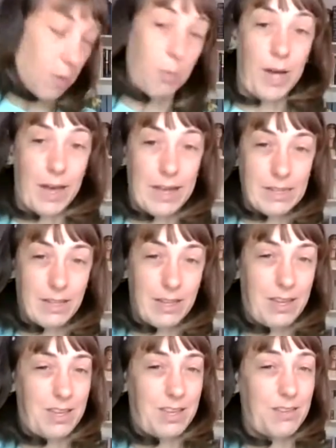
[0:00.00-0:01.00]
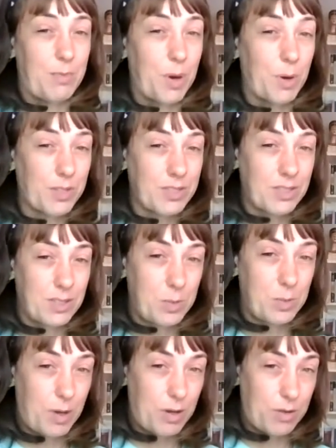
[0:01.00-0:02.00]
But if bone is
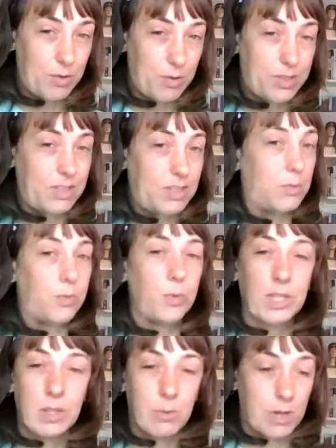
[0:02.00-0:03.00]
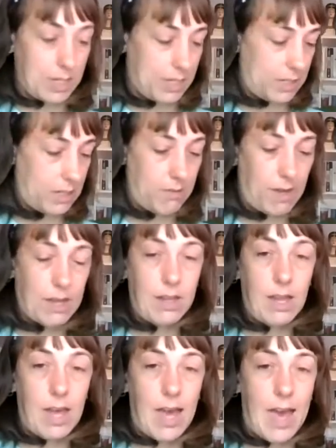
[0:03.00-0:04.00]
exposed, you really want to get to the vet
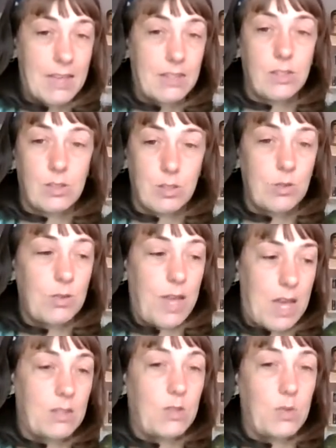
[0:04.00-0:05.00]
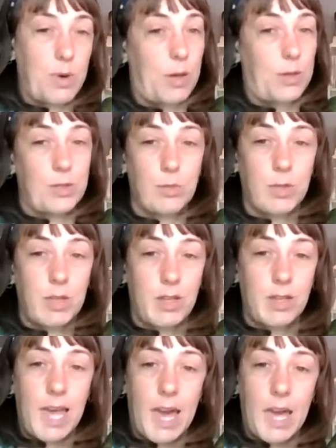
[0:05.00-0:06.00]
as soon as you possibly
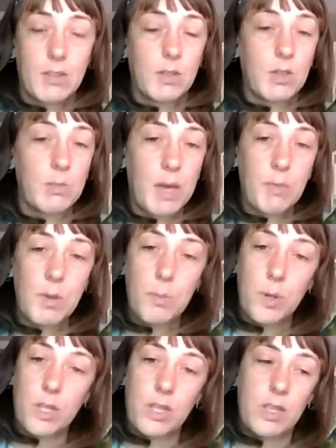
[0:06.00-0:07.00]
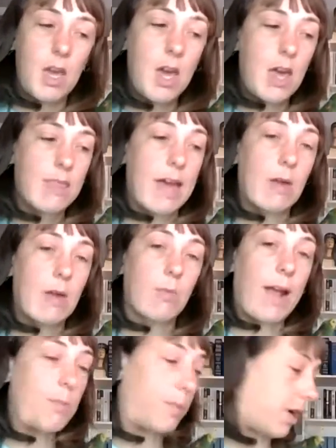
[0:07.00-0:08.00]
can. So you might be putting that
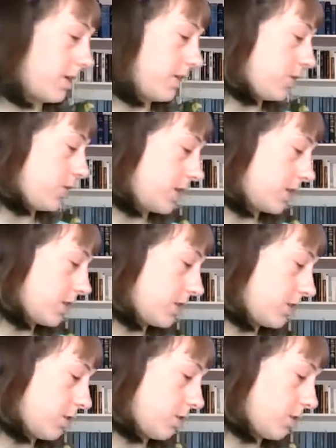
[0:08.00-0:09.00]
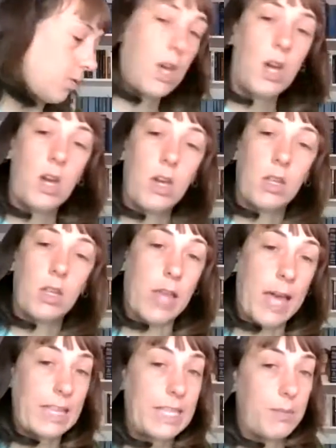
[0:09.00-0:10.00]
wrap on just to
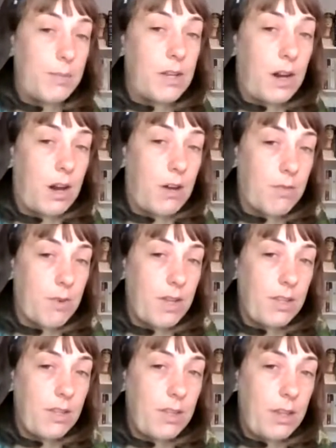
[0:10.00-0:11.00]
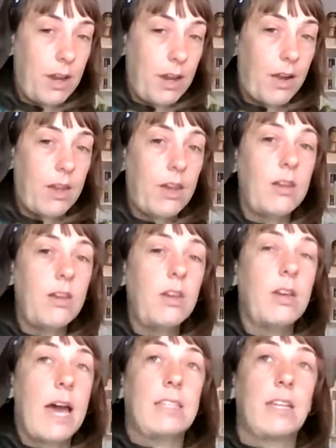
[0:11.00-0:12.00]
lightly be covering the area
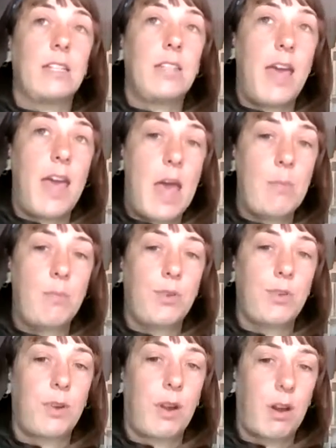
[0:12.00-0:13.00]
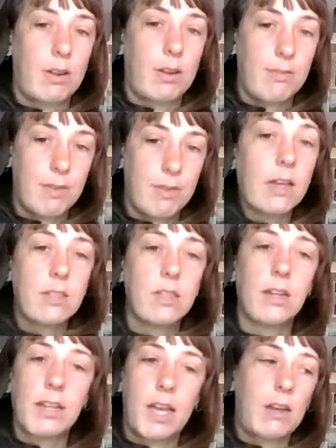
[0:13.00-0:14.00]
as a temporary fix.
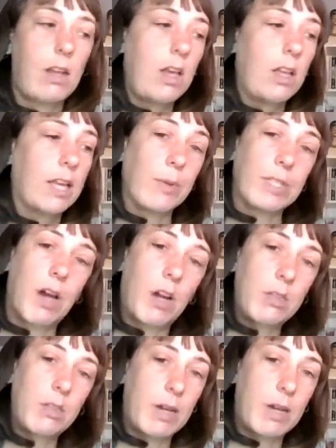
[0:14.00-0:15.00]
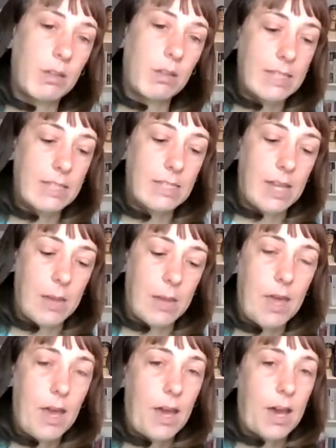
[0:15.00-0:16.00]
Again, like we talked about last
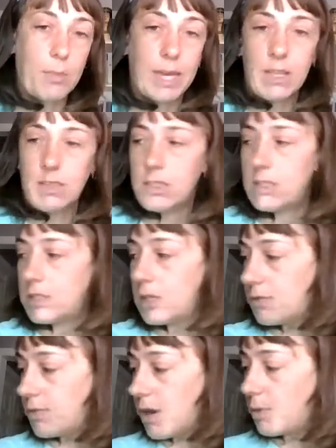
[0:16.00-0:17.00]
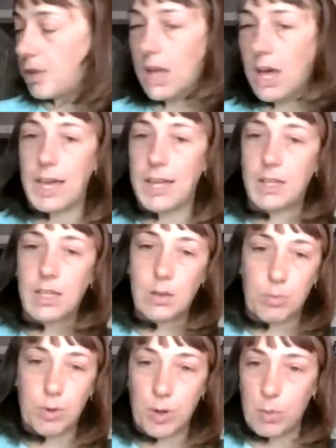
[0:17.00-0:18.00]
time, a bandage, if applied
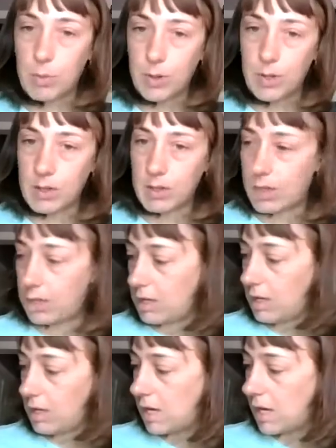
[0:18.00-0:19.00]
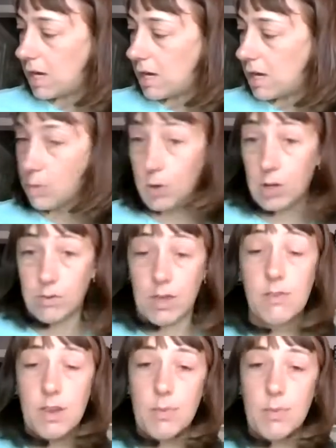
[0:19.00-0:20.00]
inappropriately, or if
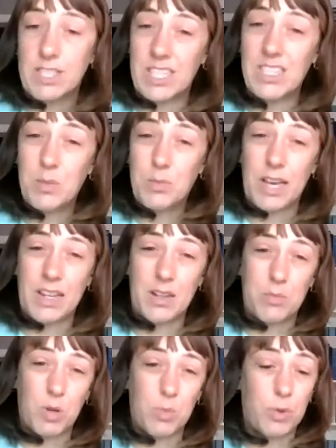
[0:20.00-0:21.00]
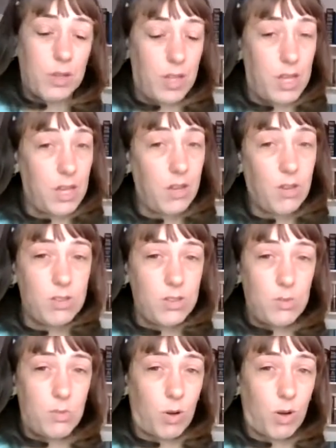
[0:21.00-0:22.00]
a bandage is applied inappropriately, it could
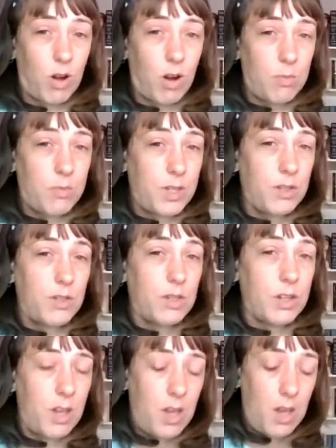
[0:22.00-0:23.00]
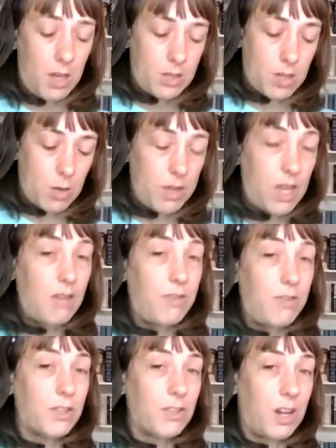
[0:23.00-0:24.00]
do more harm than good. So if
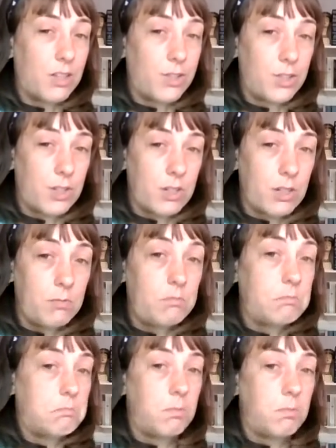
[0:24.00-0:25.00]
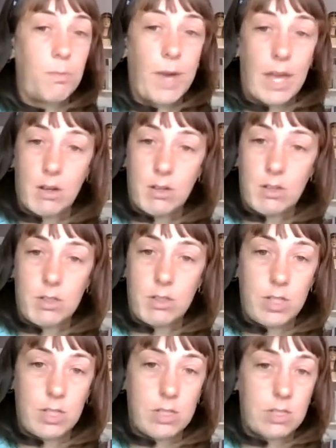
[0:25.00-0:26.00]
you're not sure, better to
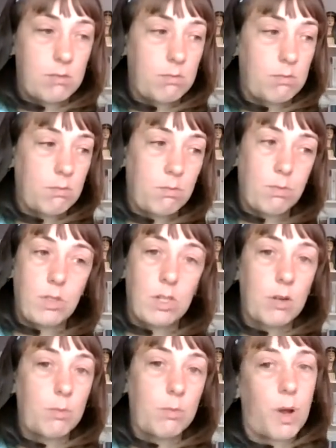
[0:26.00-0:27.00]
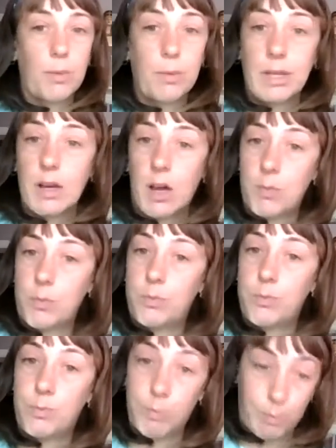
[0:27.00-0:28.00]
just, probably not
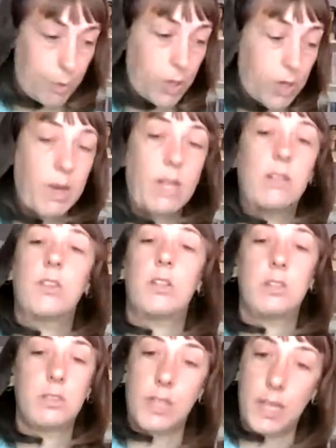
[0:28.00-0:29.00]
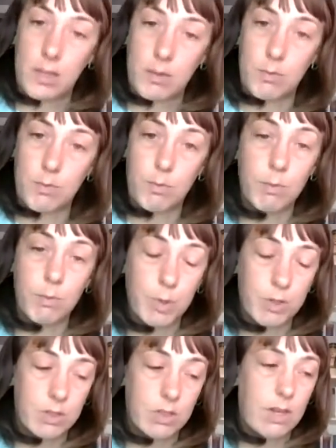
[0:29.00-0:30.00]
put a bandage on, take the
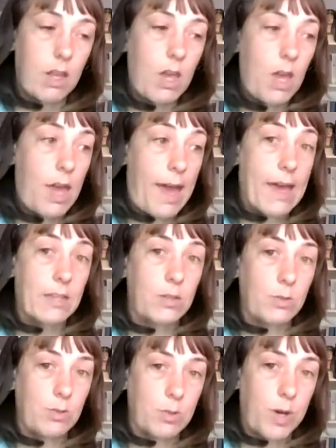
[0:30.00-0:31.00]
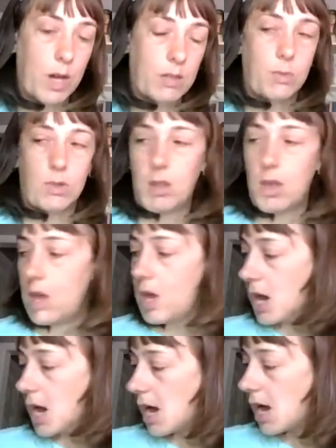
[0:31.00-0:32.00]
bird to the vet as soon as possible.
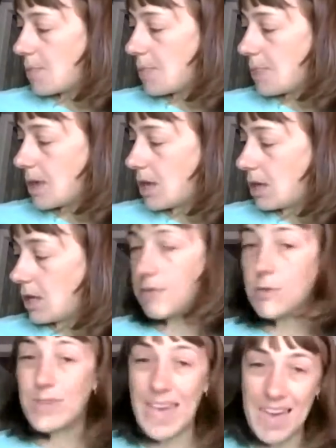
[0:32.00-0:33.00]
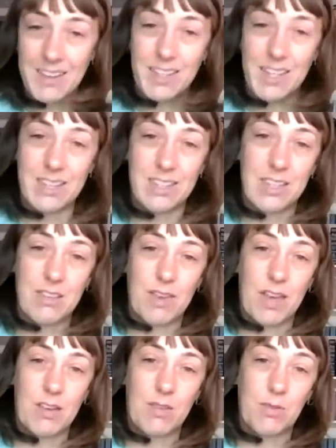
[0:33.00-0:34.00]
If you can't get to the
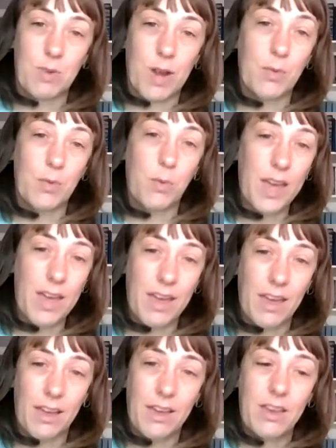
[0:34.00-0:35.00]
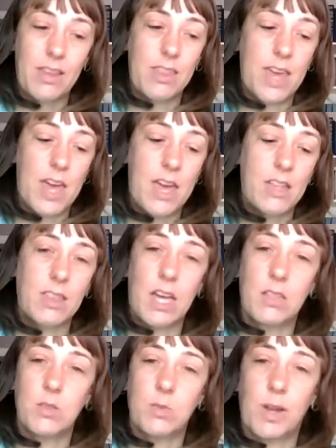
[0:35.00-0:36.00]
vet right away, then
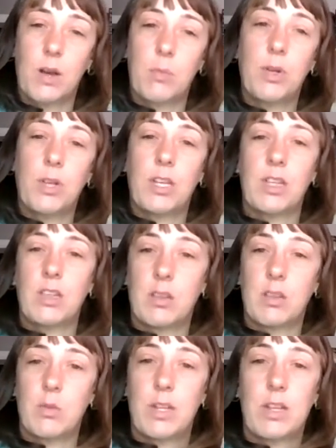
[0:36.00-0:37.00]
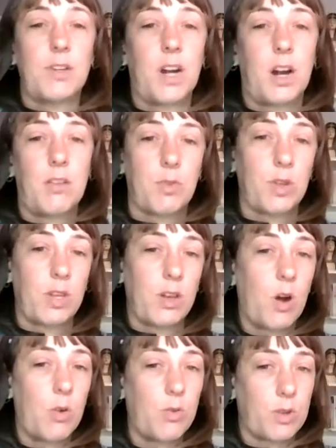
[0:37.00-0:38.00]
that's where putting a little bit of covering
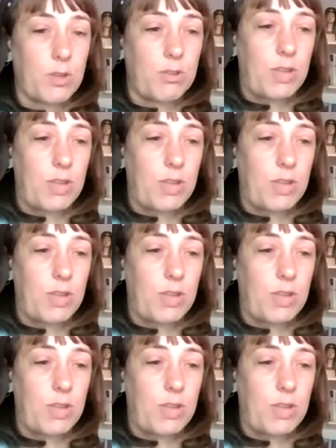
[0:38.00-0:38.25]
over